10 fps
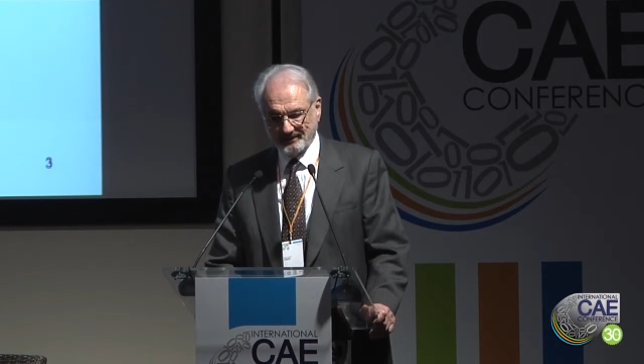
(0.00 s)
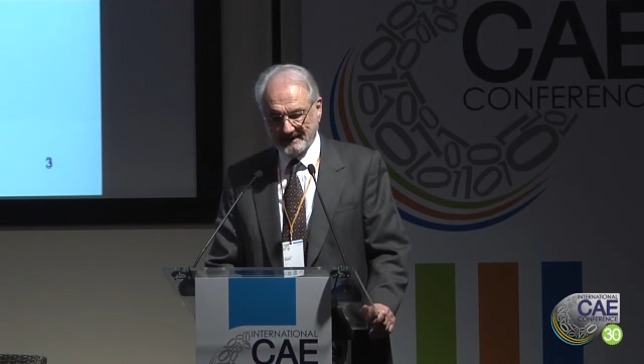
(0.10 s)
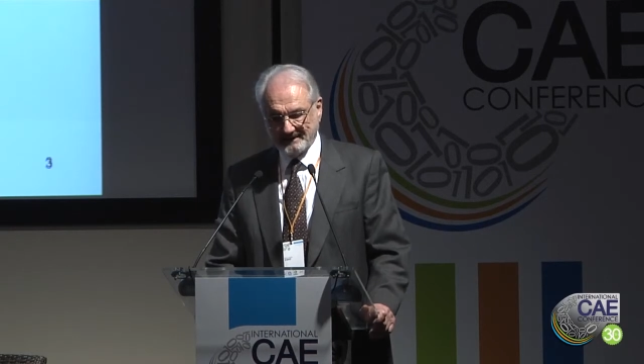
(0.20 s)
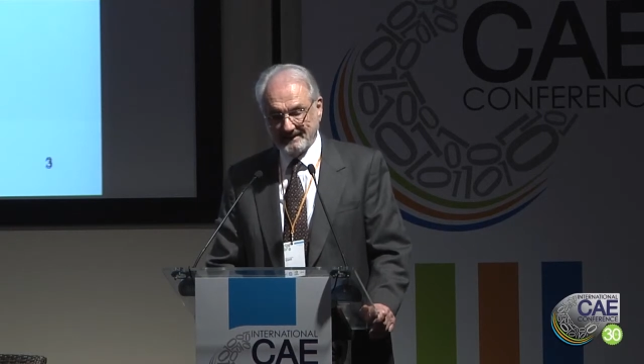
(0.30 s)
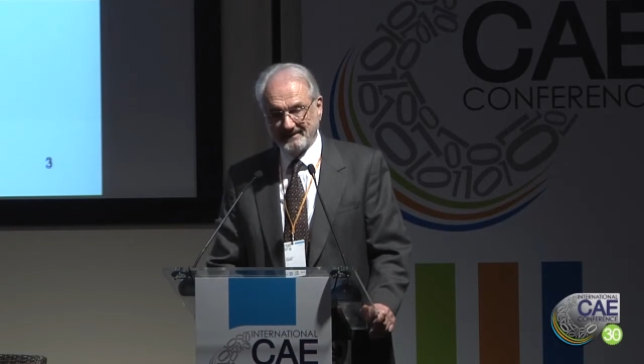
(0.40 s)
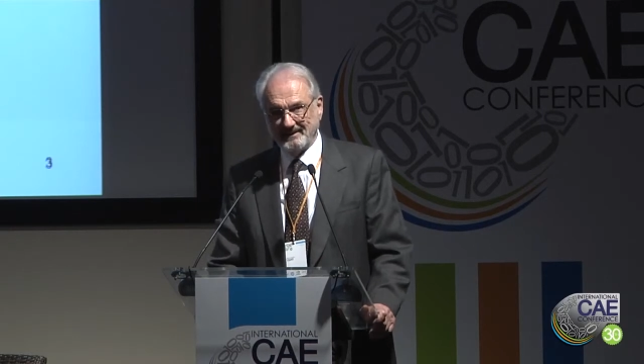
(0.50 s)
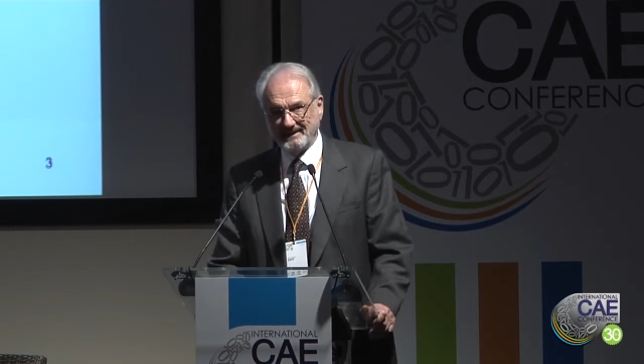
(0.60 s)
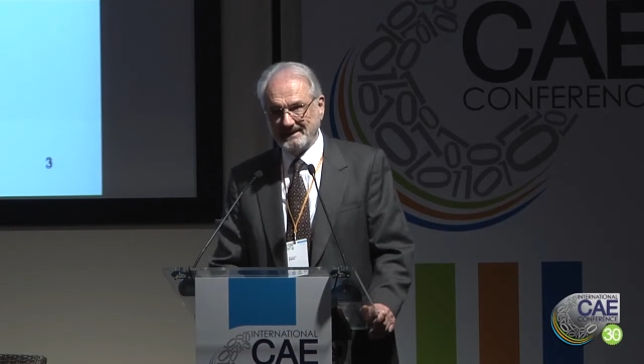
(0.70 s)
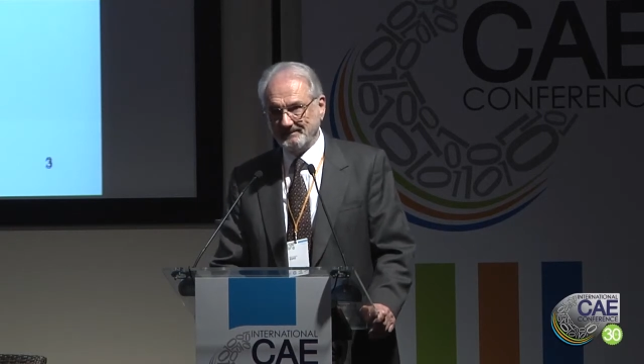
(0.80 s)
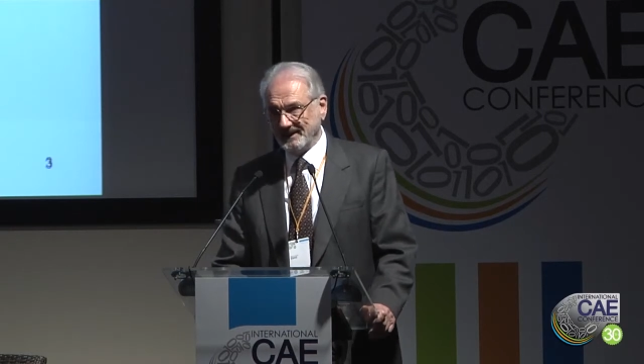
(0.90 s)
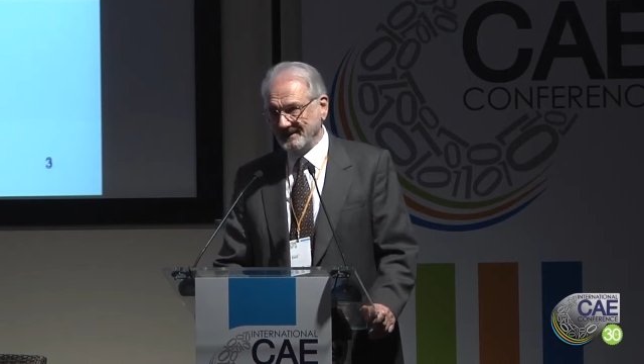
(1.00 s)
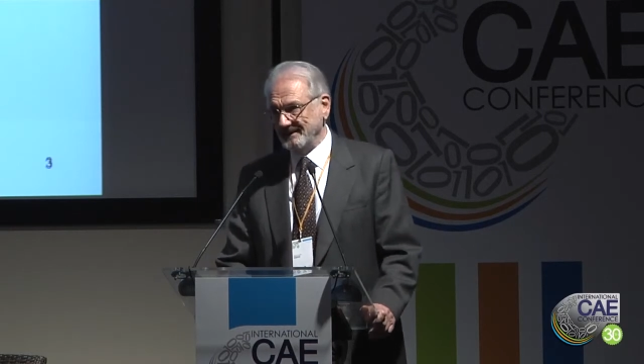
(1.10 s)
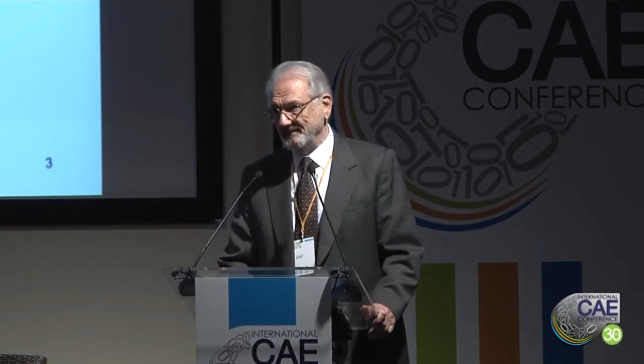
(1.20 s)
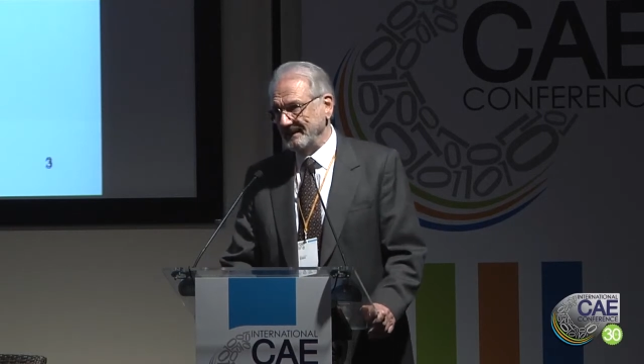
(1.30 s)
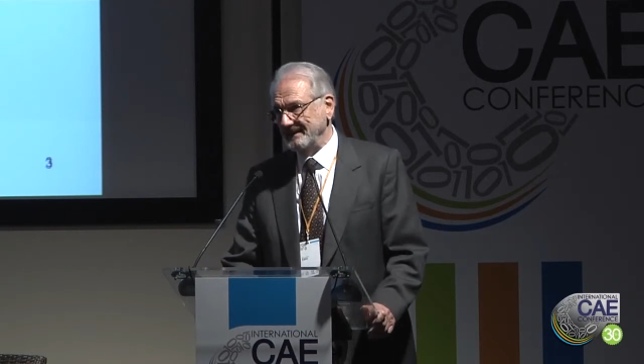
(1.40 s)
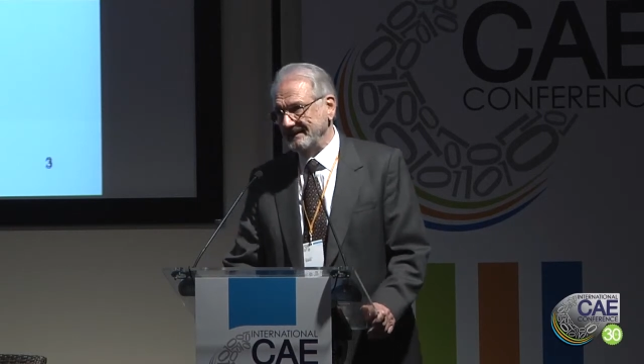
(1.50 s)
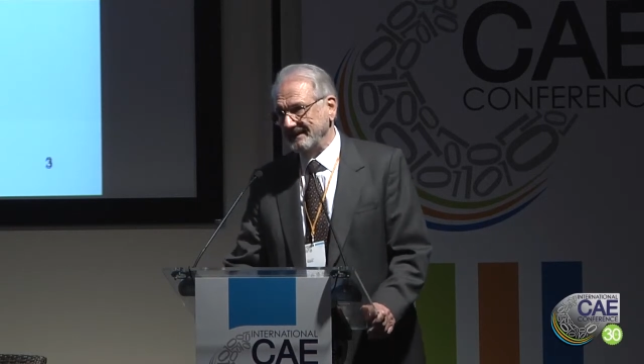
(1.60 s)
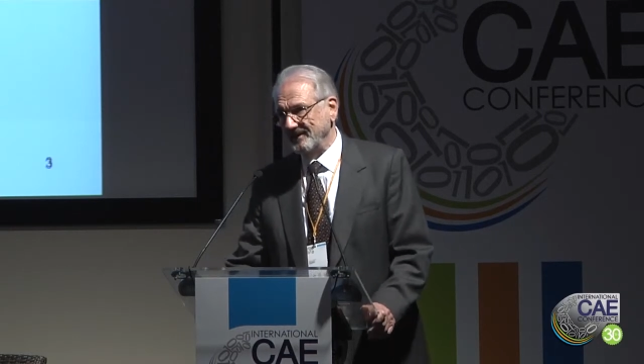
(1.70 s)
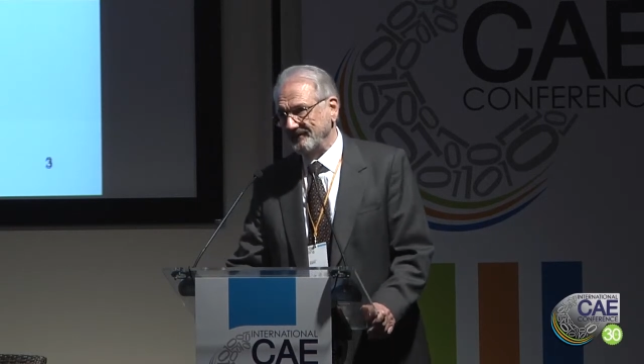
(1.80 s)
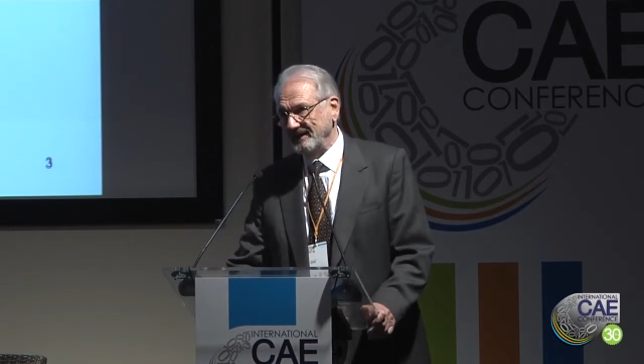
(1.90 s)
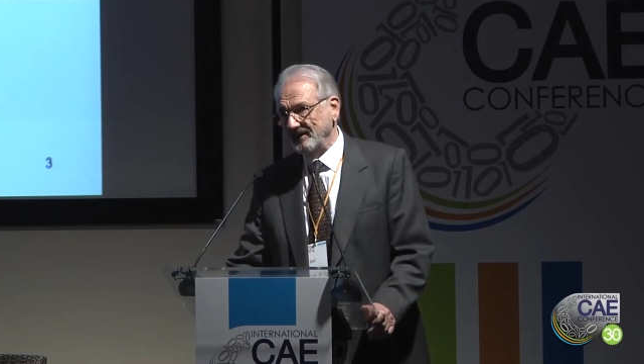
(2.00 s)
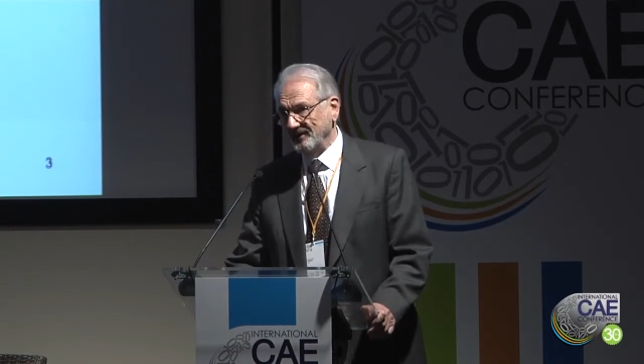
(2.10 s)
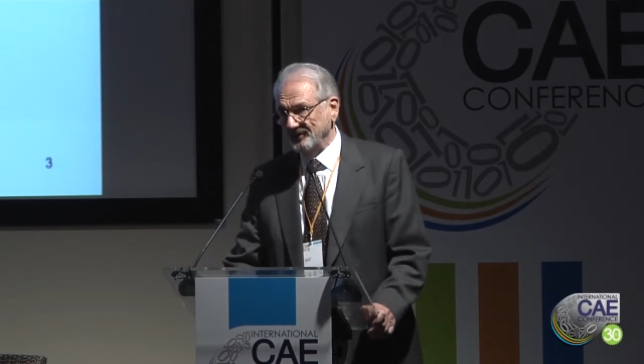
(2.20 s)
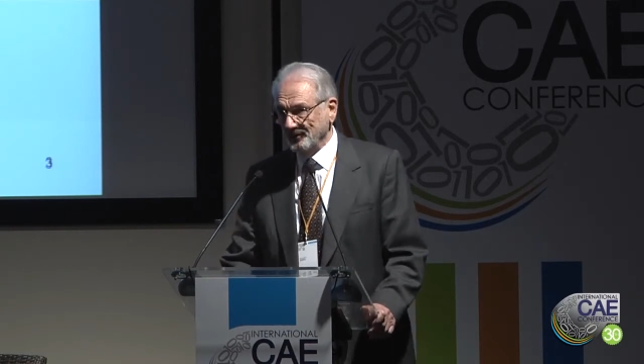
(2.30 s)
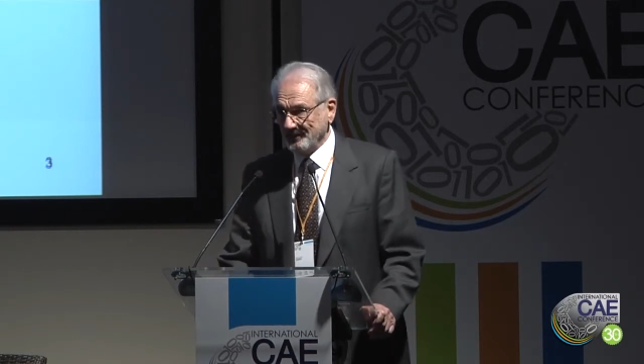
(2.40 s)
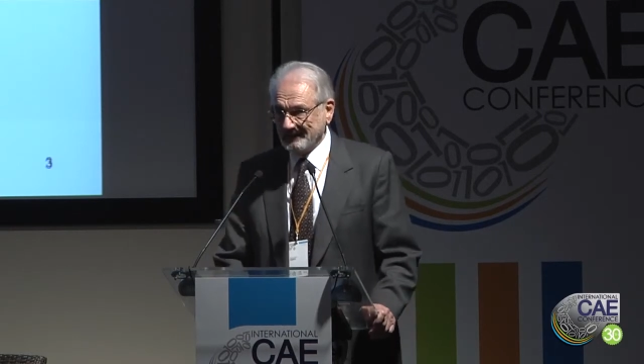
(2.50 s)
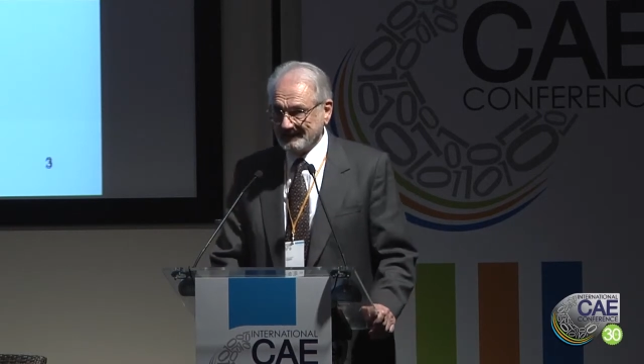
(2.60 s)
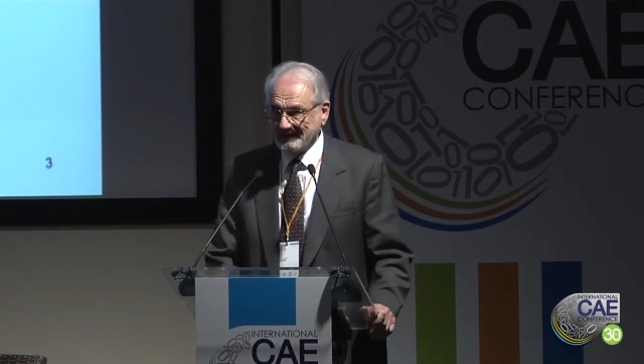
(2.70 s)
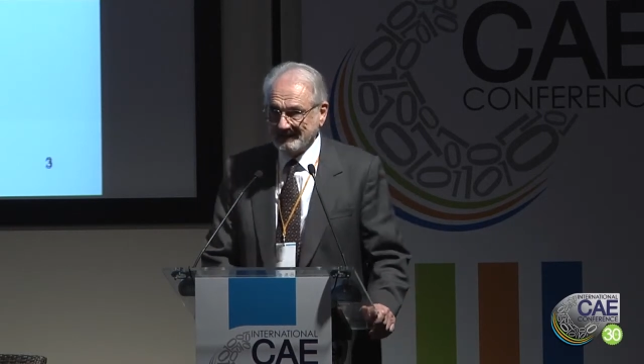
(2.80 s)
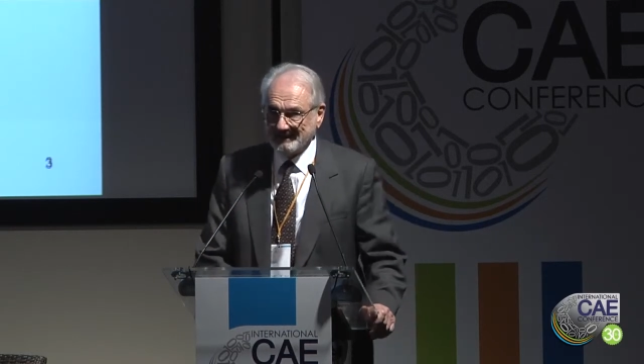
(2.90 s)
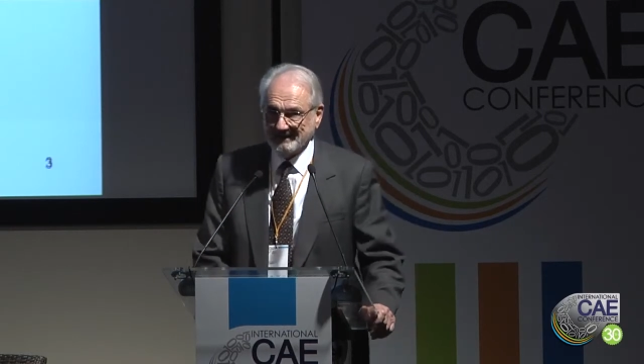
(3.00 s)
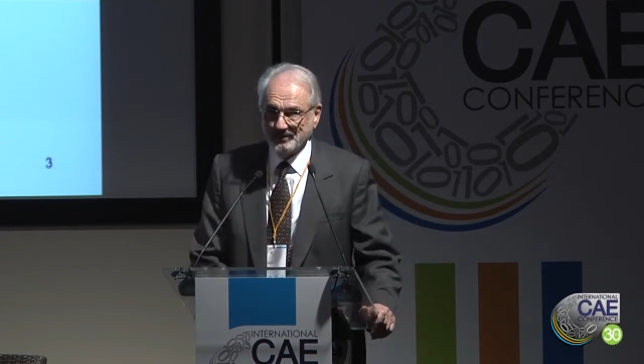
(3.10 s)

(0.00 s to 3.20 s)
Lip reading: This is the responsibility of the authorities